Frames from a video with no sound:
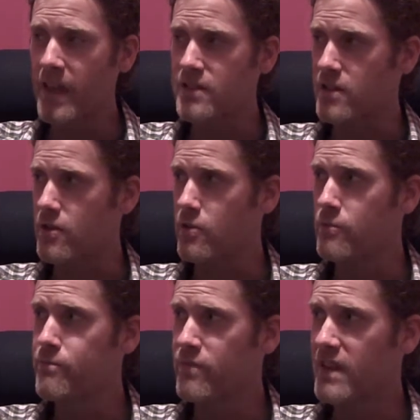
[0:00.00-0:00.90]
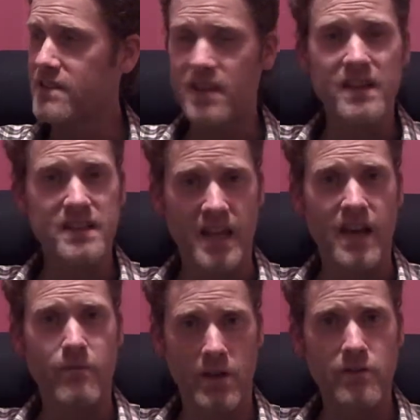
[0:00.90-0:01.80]
So it's nice to
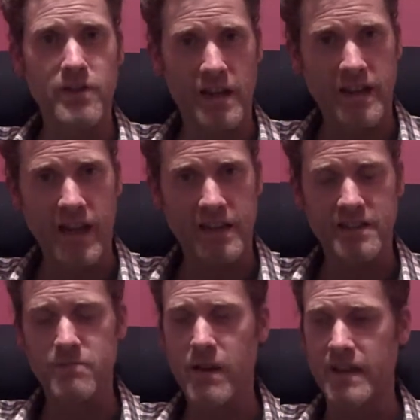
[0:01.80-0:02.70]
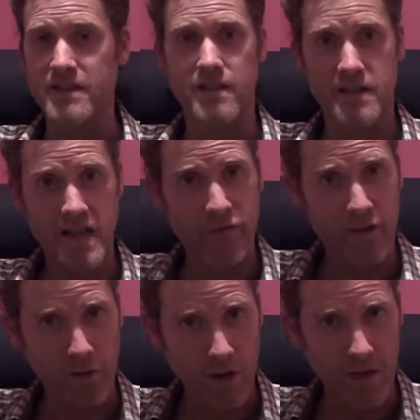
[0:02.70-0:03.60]
have my own dedicated space, and I
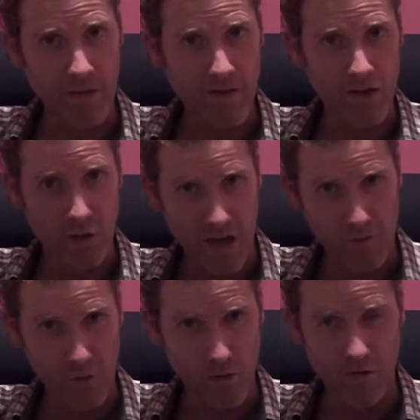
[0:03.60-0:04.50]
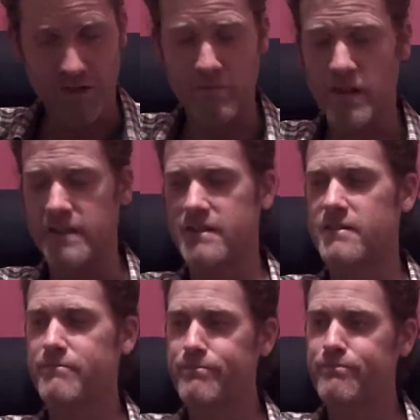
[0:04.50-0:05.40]
definitely recommend that you have your own space.
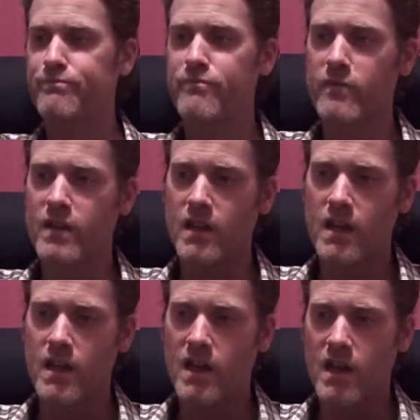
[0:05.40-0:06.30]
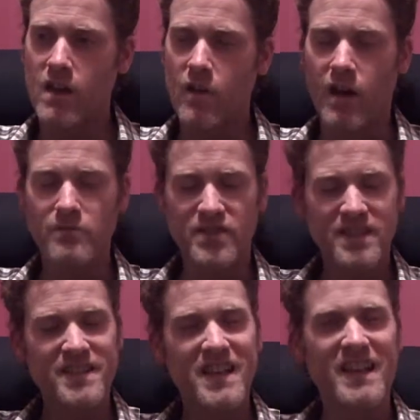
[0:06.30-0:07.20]
I was
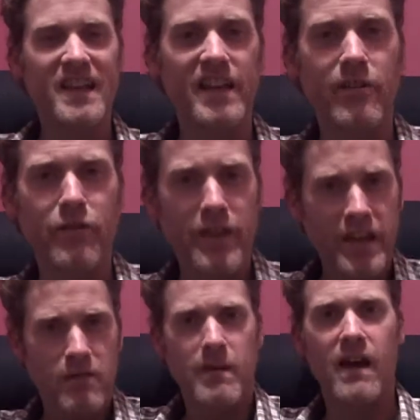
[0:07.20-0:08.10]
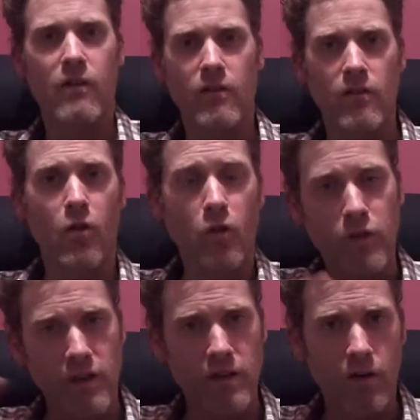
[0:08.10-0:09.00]
just sitting here thinking about all
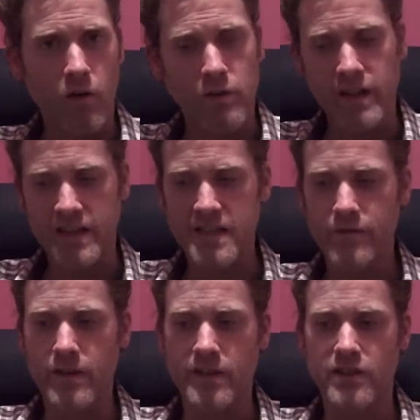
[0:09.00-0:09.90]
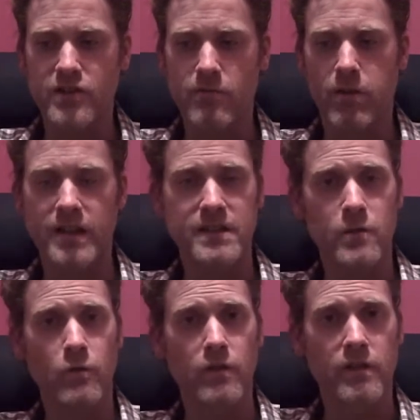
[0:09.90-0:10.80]
the all the activity that took place
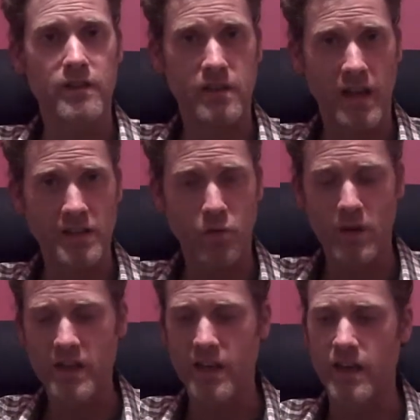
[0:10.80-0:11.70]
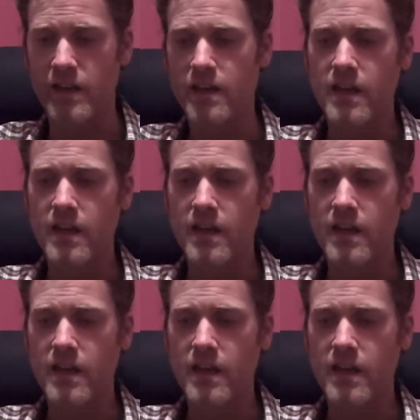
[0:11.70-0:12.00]
over this last weekend.